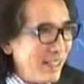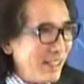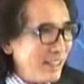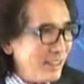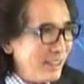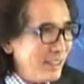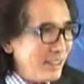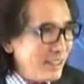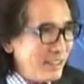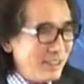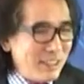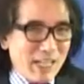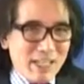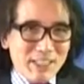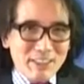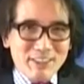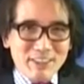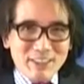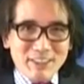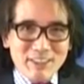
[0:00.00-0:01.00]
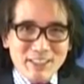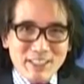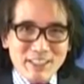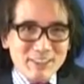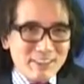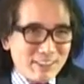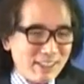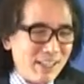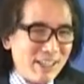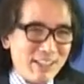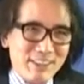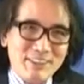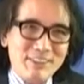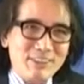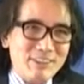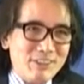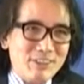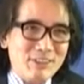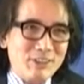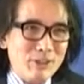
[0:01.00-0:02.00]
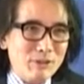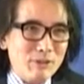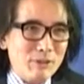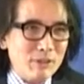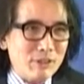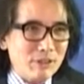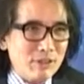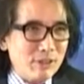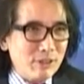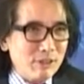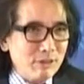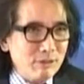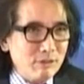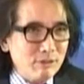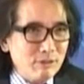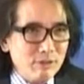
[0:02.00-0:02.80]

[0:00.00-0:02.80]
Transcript: and is dieting and can't do it.